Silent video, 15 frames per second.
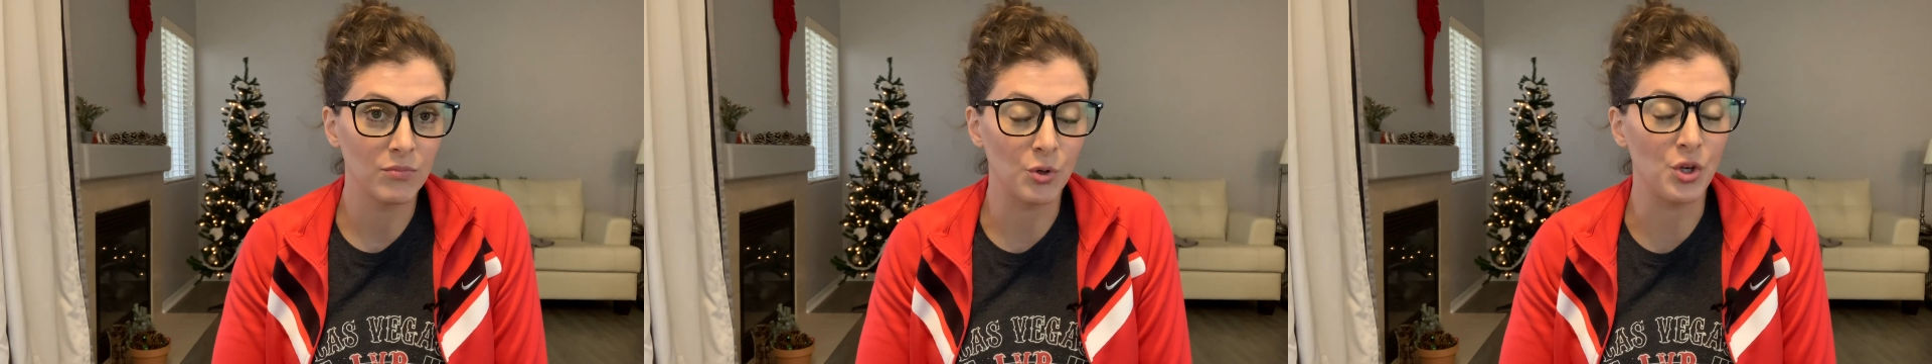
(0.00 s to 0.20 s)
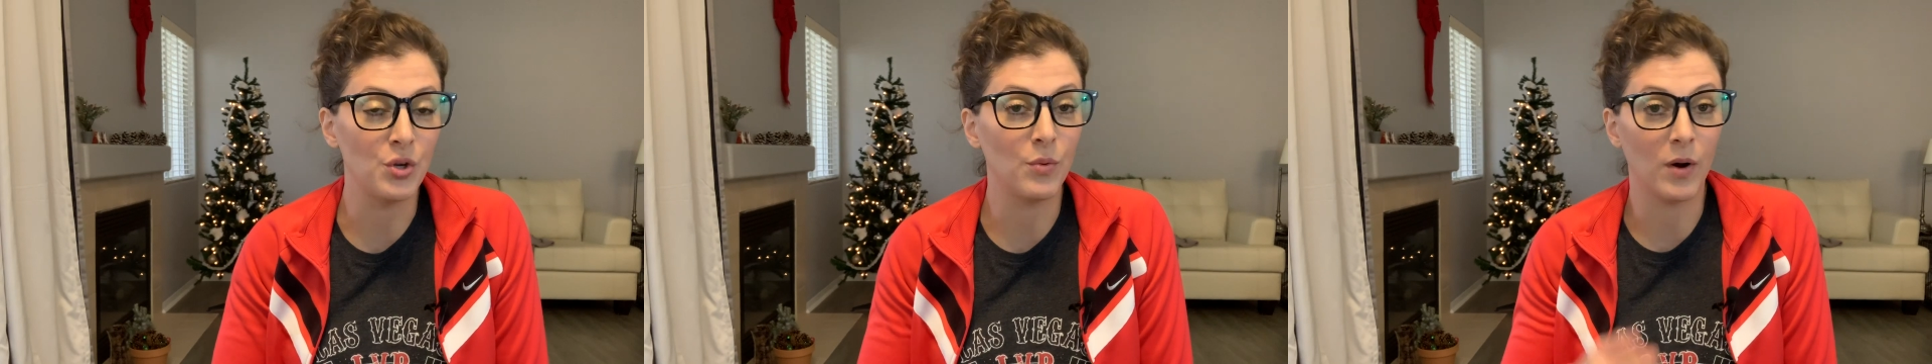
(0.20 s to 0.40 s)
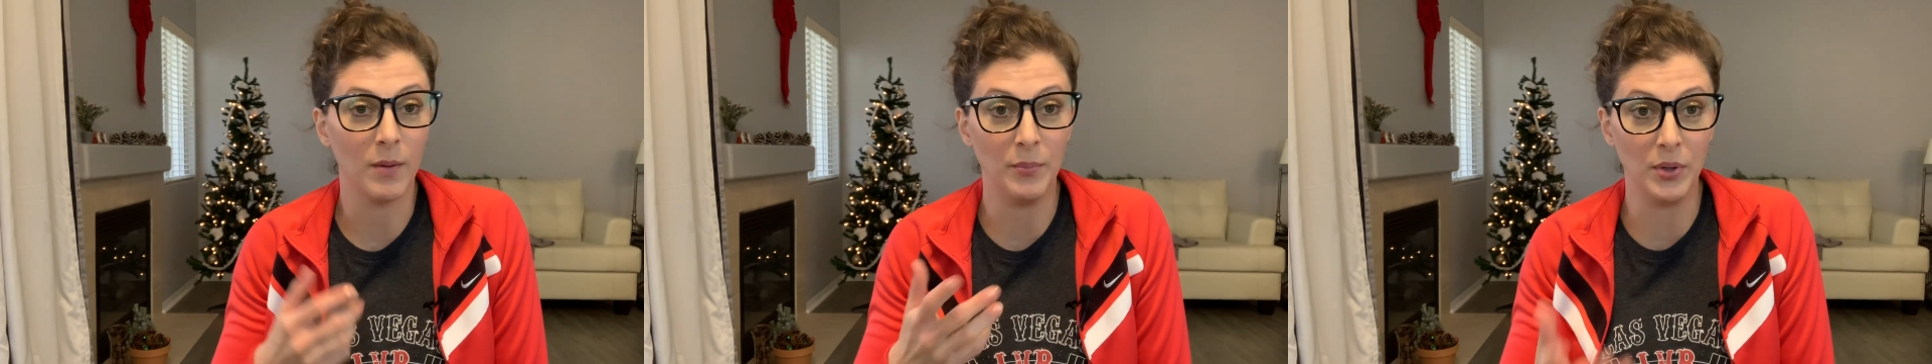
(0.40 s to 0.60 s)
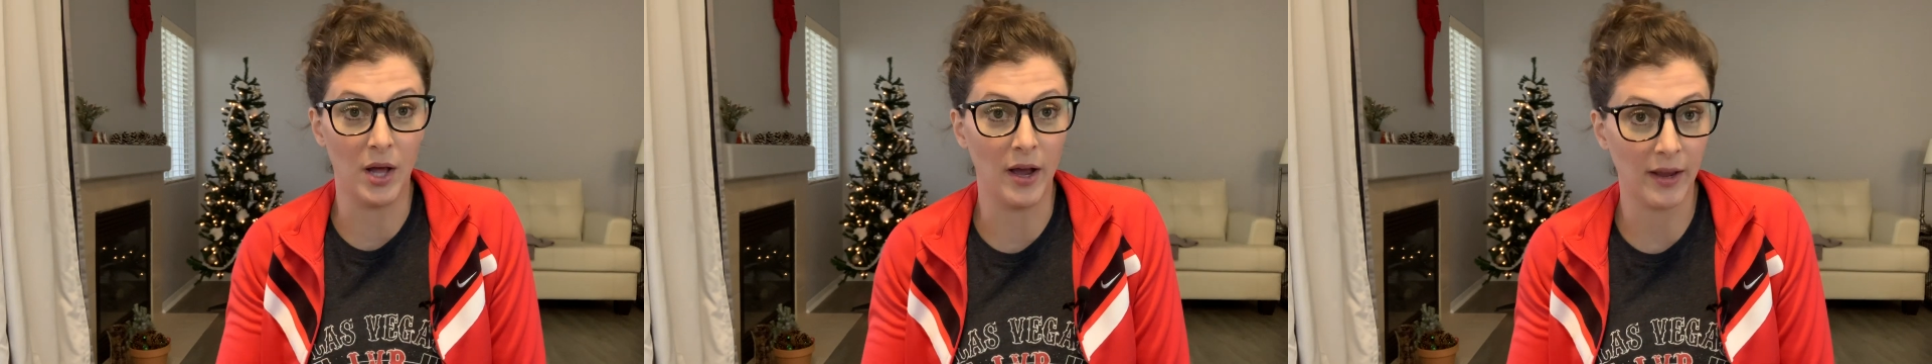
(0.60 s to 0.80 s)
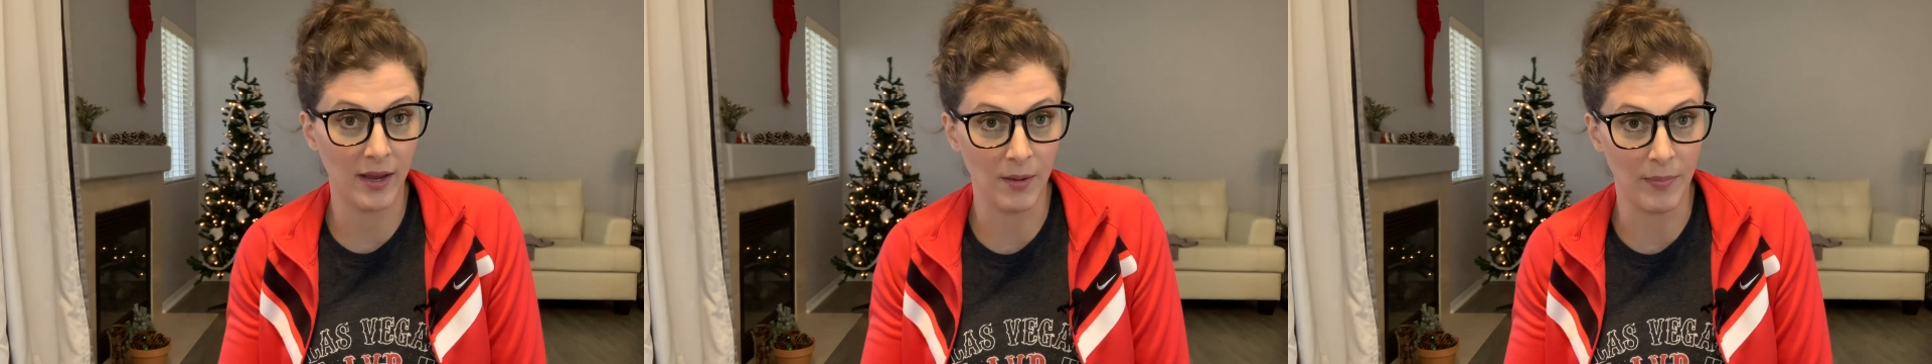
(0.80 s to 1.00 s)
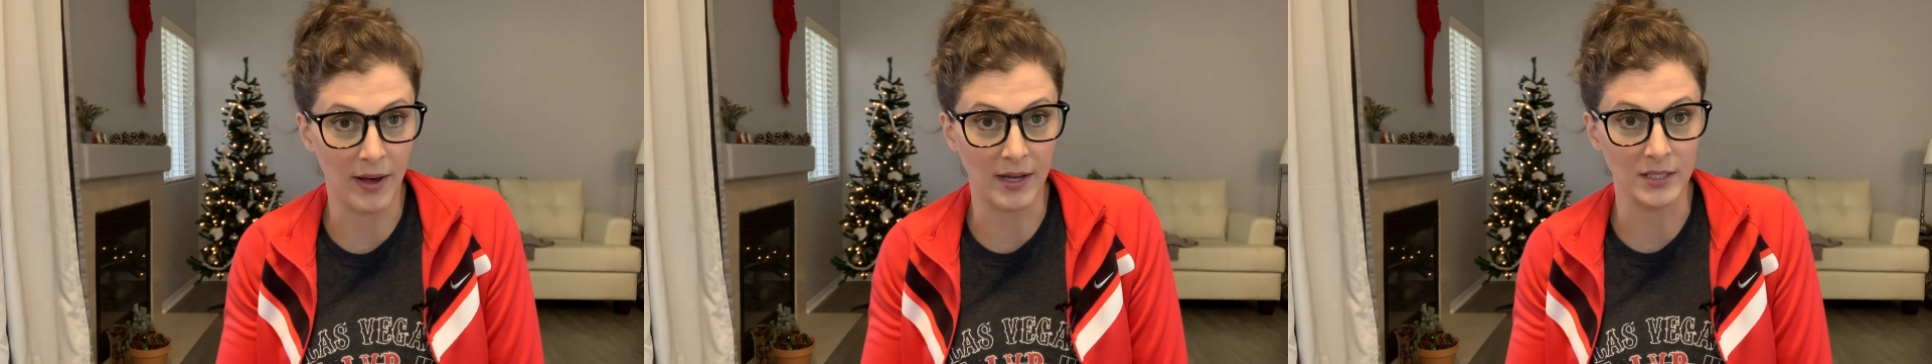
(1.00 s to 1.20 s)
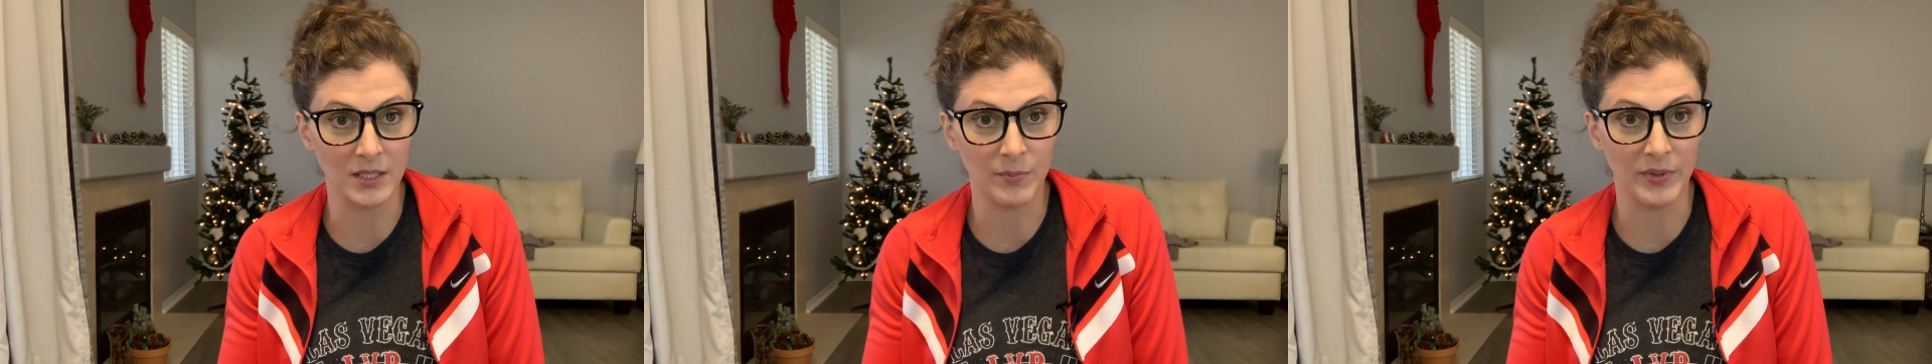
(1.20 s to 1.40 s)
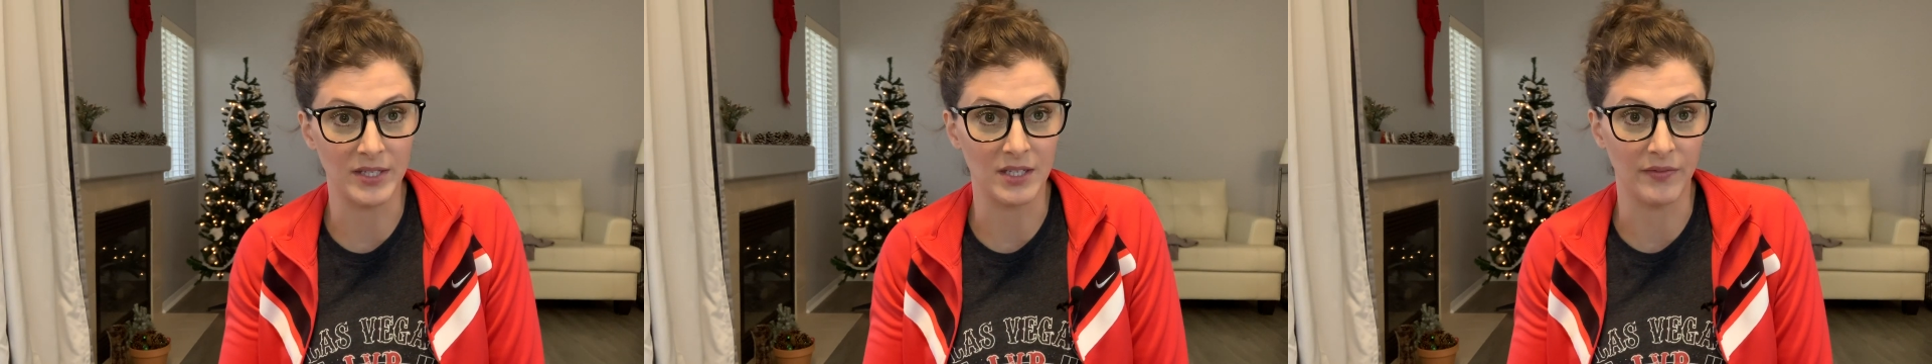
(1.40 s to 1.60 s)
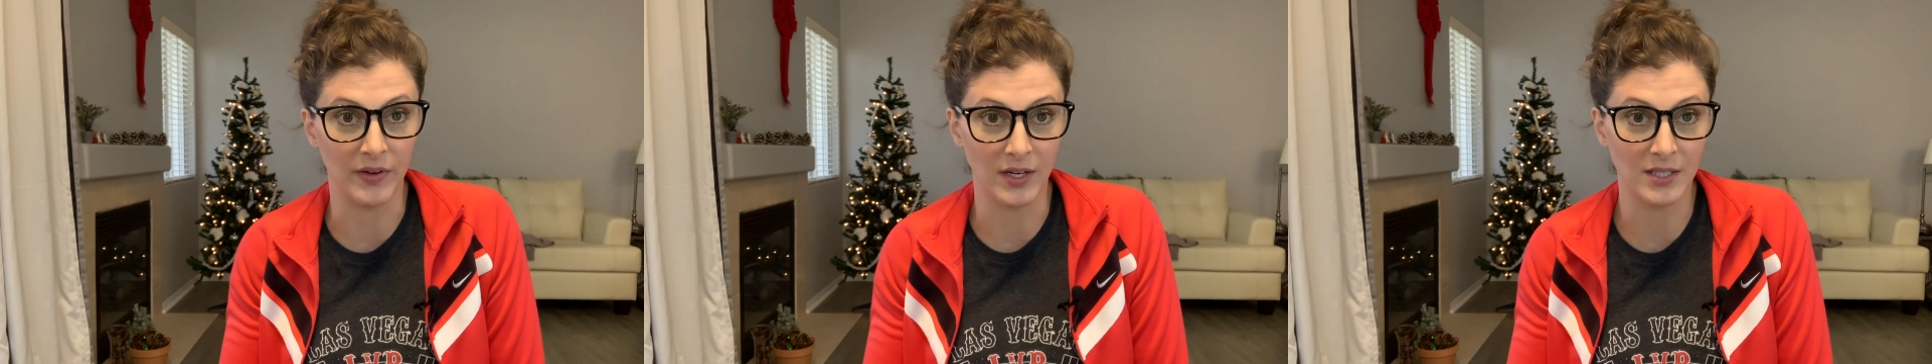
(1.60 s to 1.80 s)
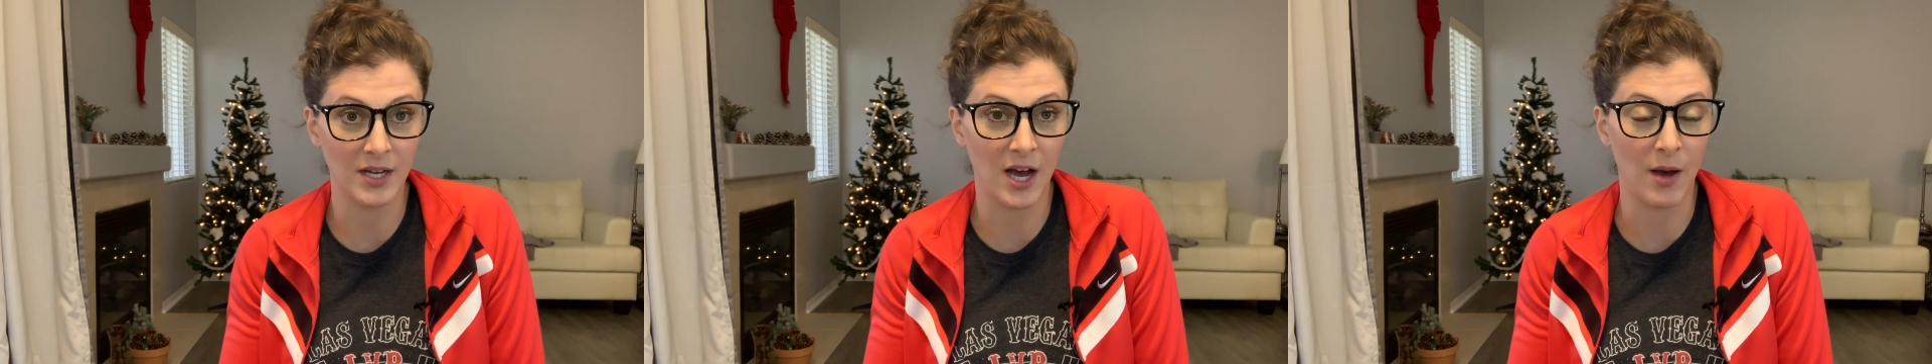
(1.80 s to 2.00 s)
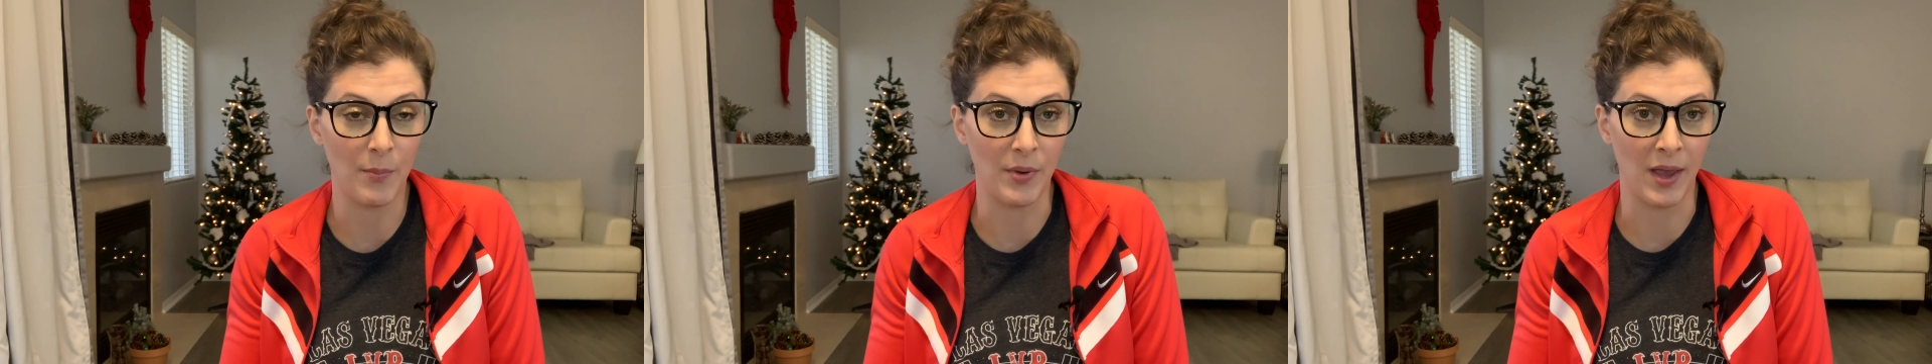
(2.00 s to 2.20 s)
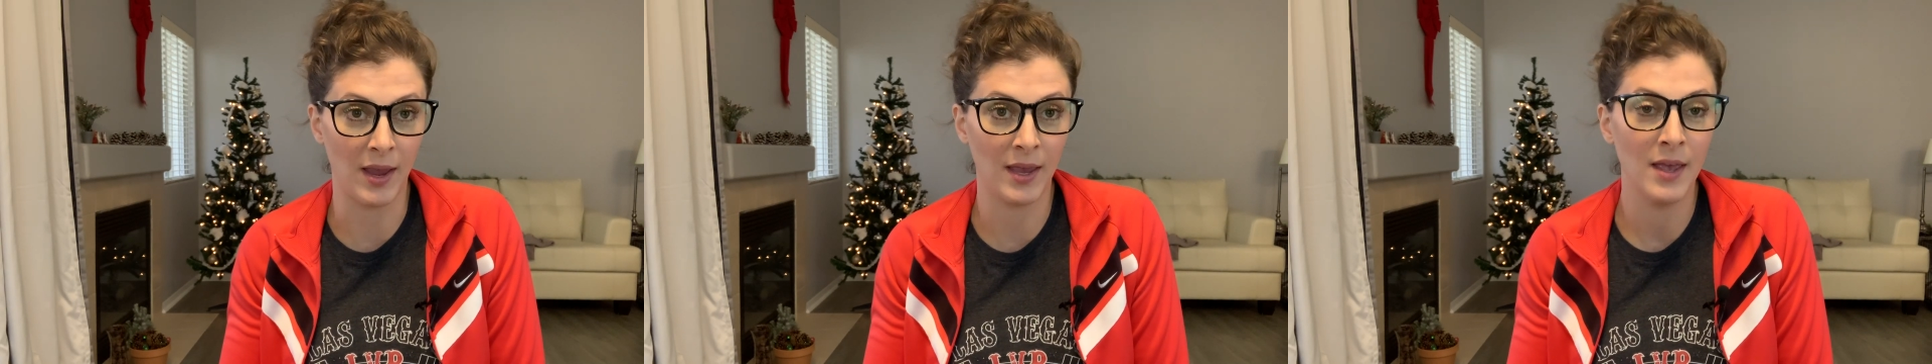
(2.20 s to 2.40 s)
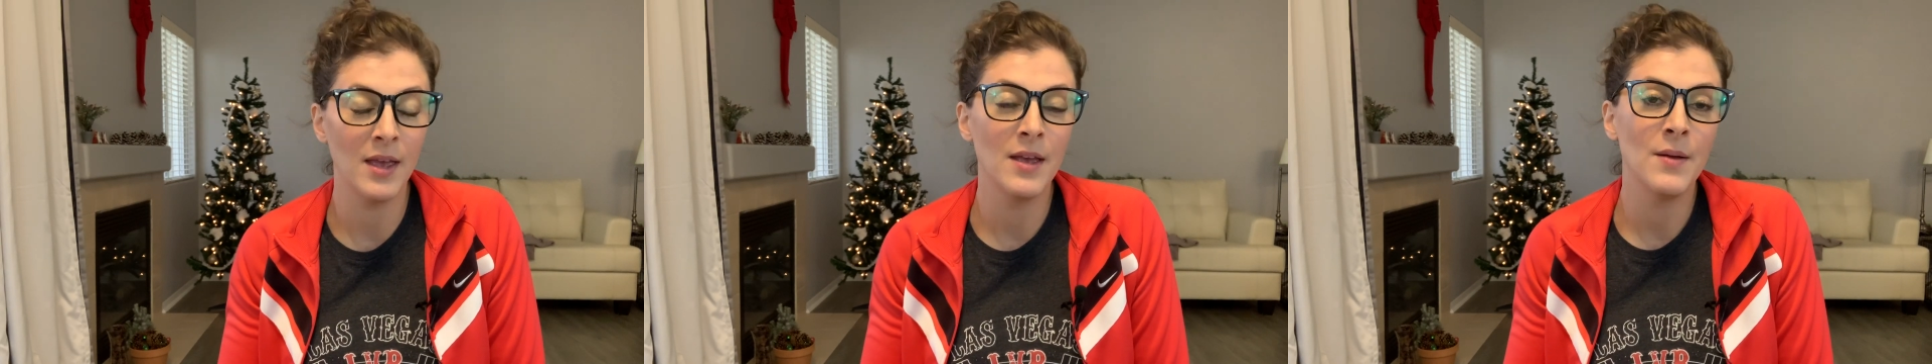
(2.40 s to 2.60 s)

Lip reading: when you are blogging about a specific topic